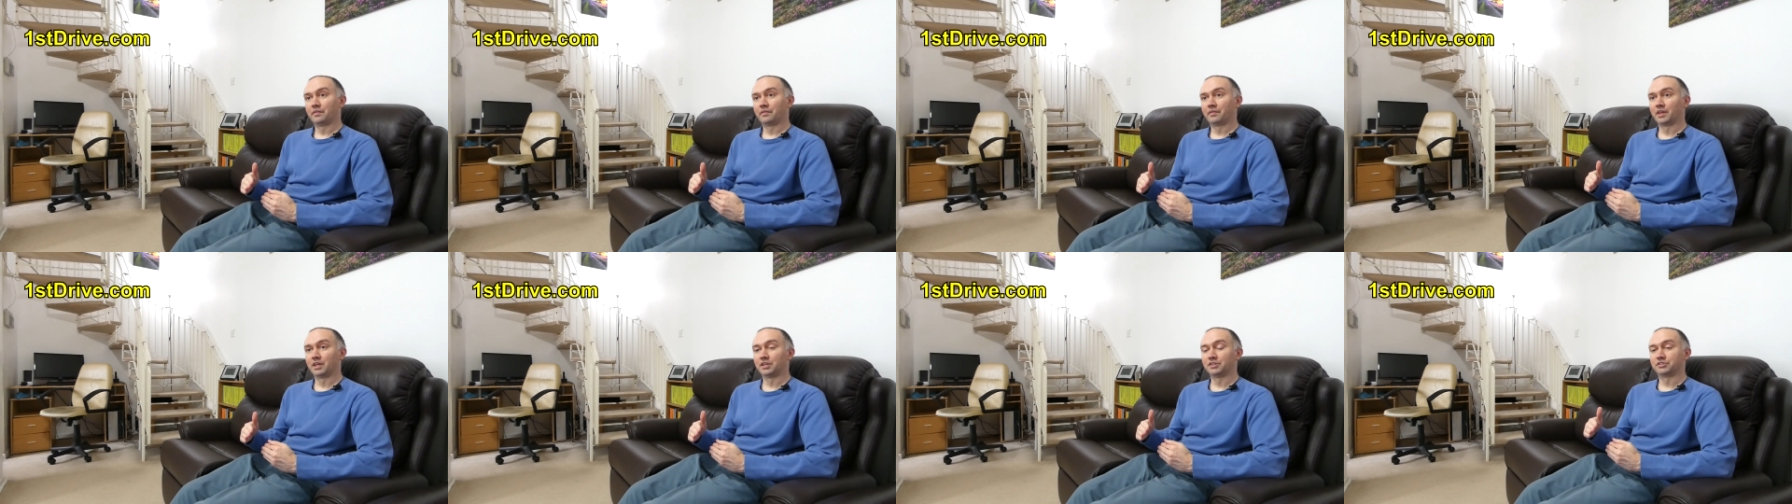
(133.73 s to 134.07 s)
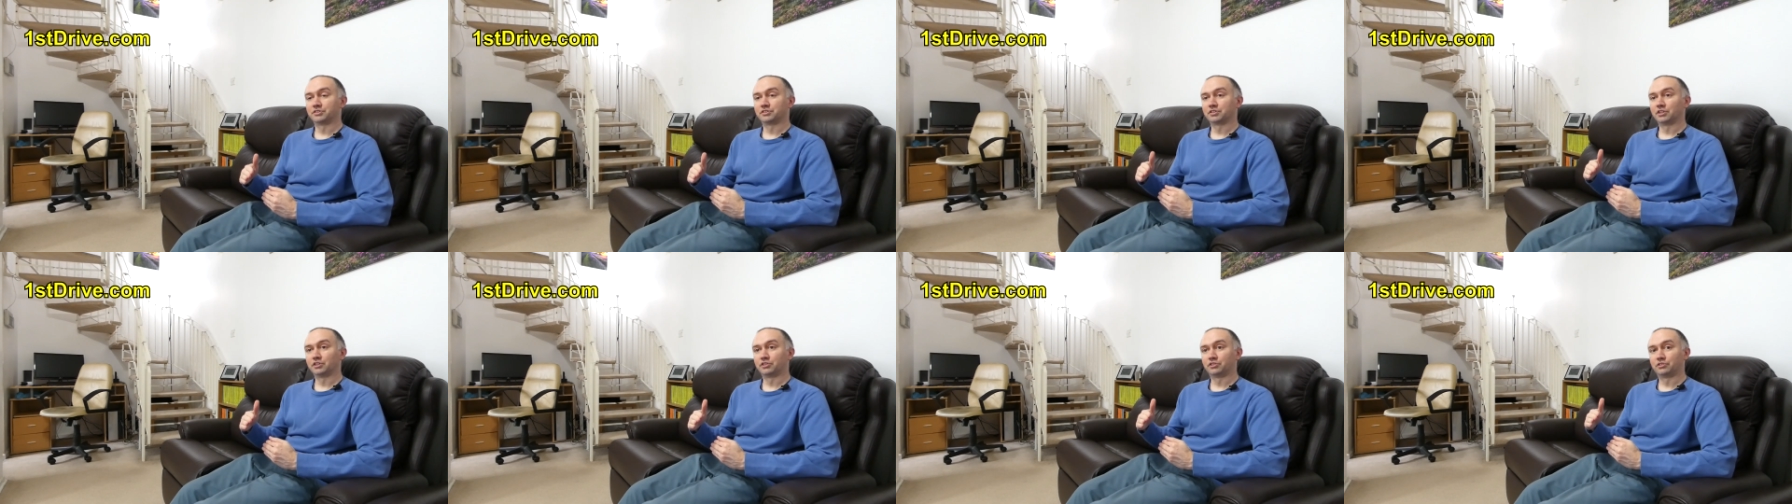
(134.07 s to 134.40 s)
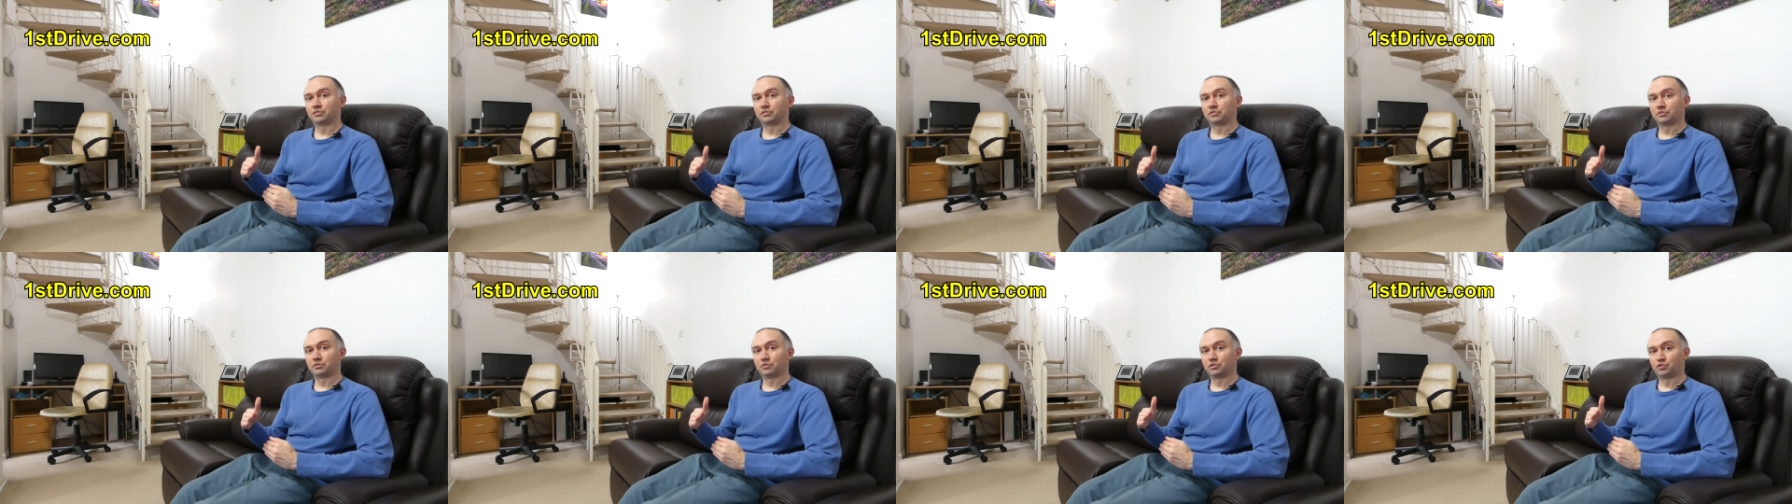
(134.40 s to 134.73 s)
There's
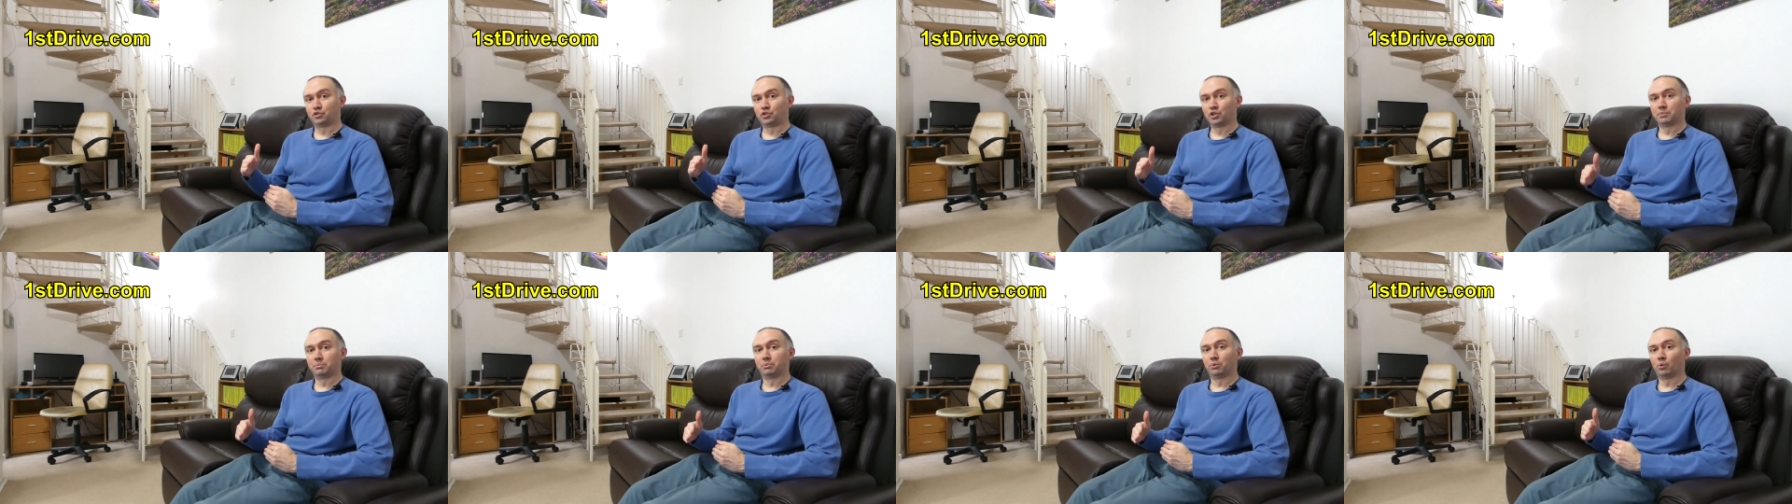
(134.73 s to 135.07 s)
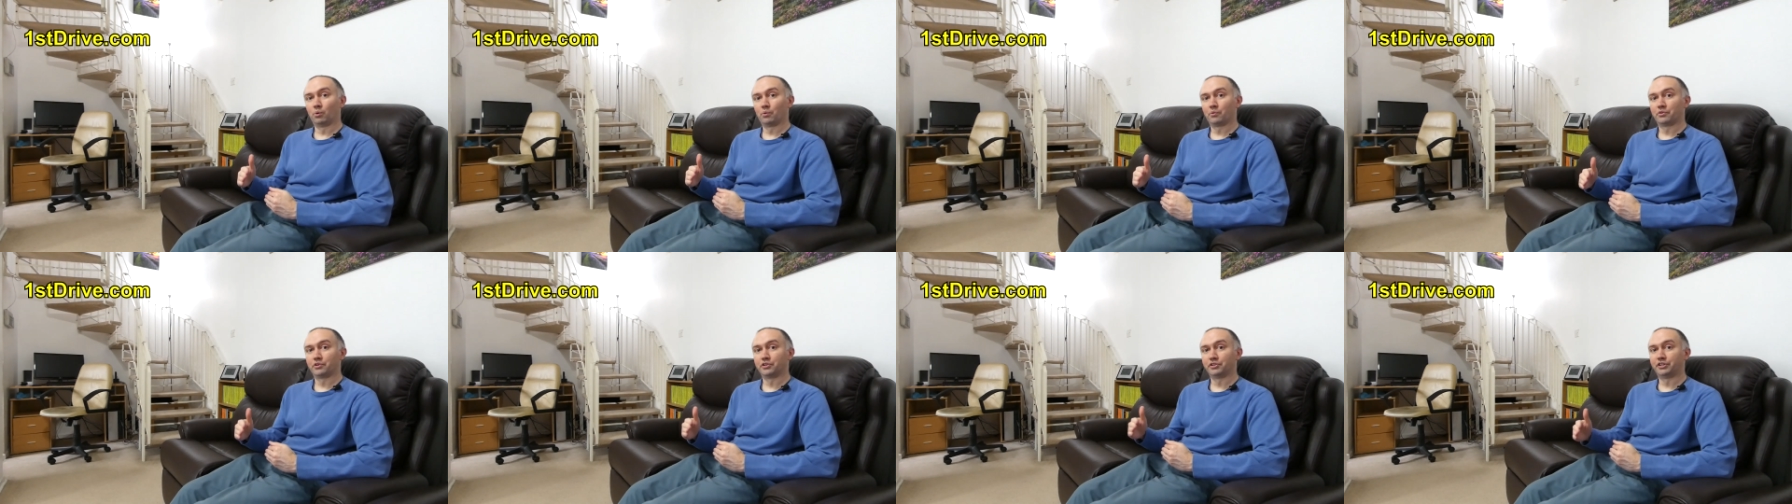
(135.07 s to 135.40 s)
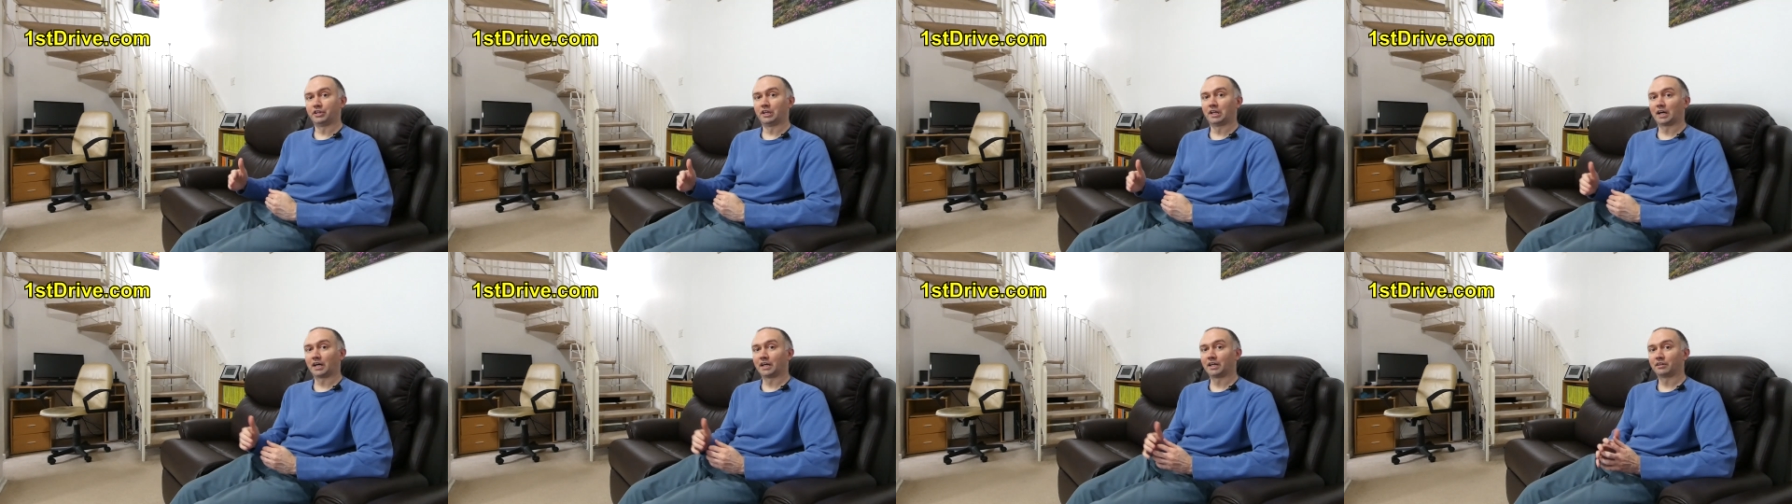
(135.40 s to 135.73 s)
double the
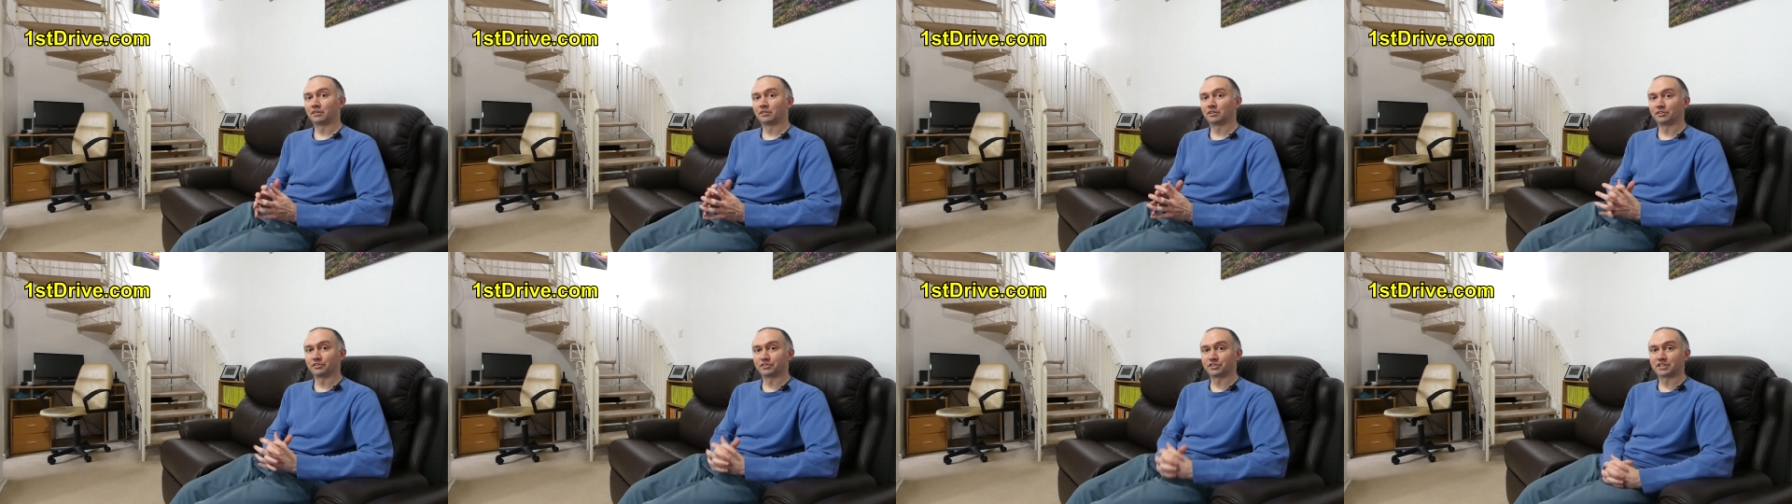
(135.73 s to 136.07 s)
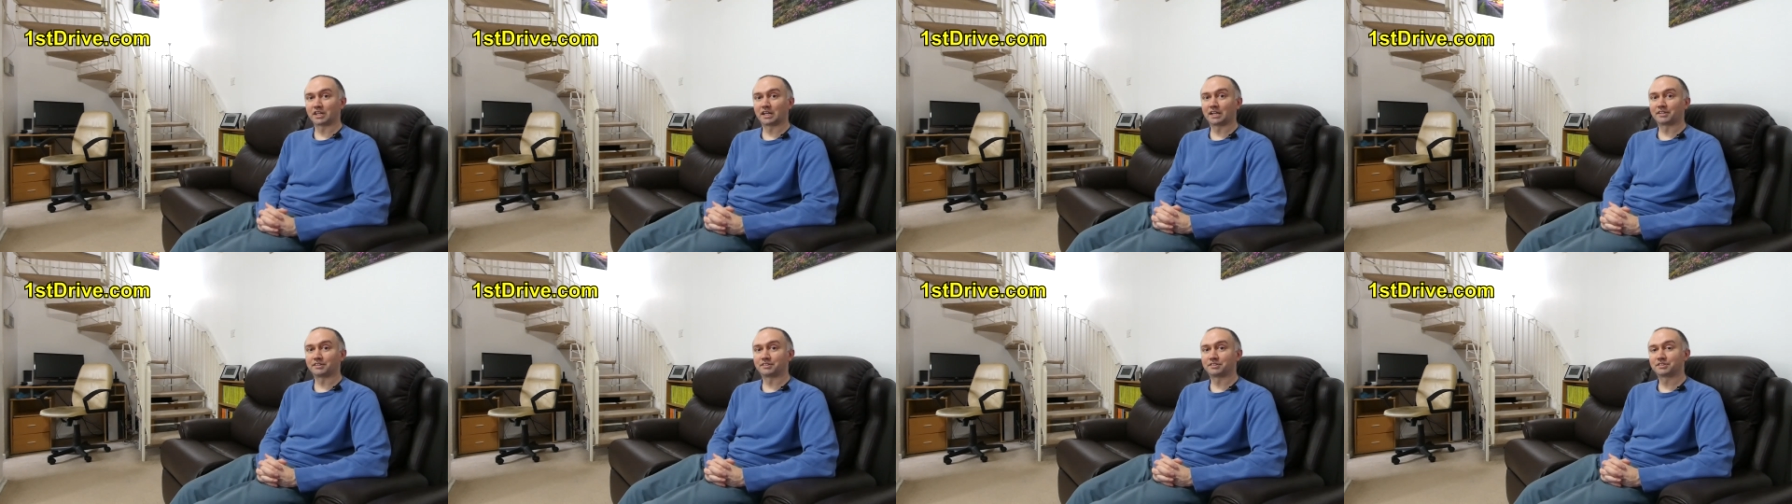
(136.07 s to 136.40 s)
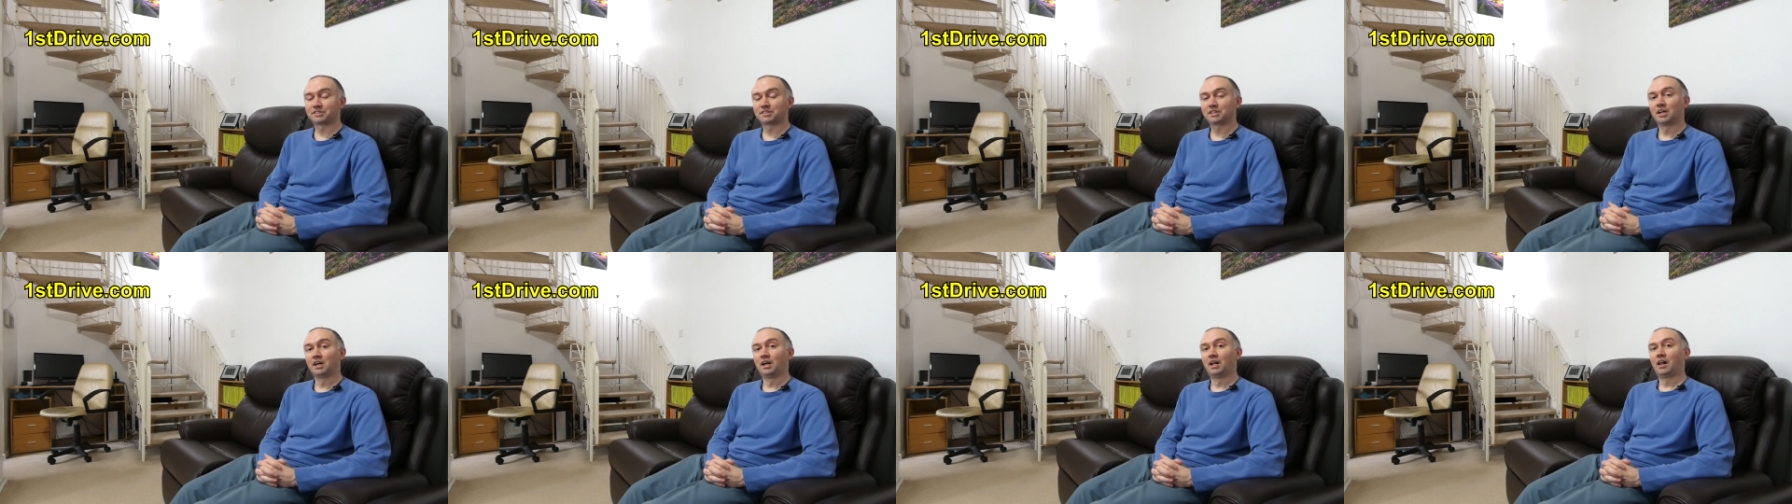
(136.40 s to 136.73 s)
delay on
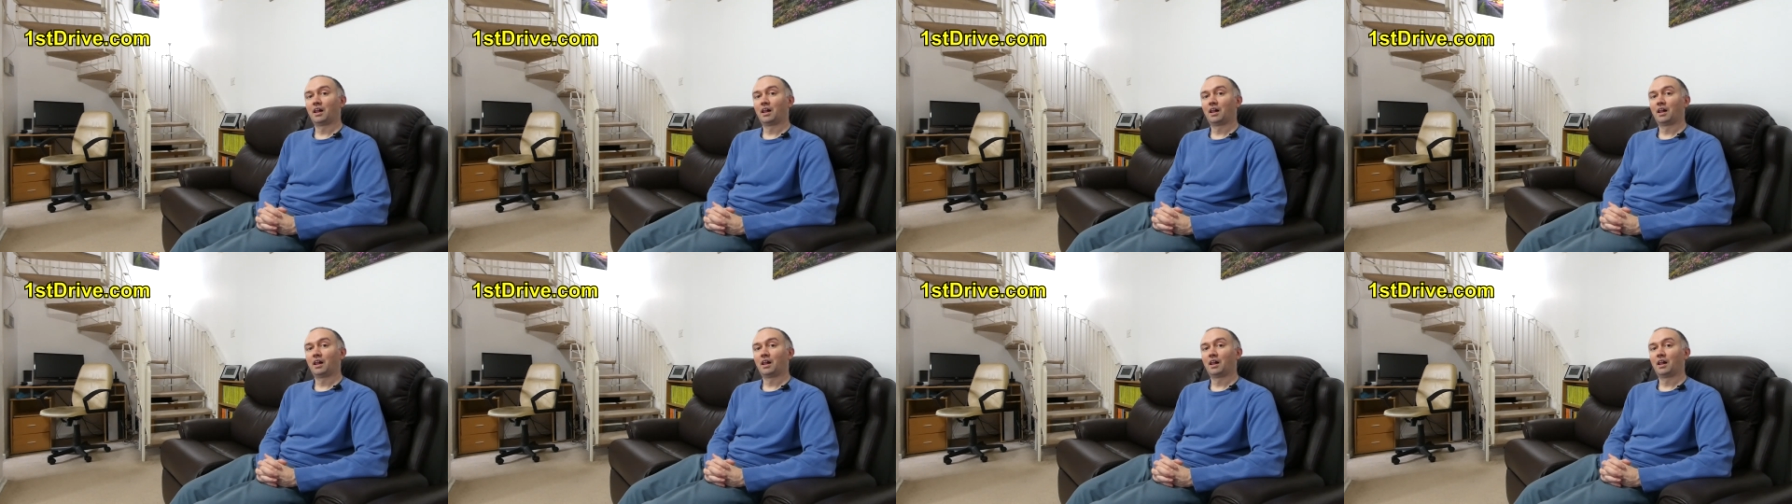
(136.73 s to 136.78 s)
tests.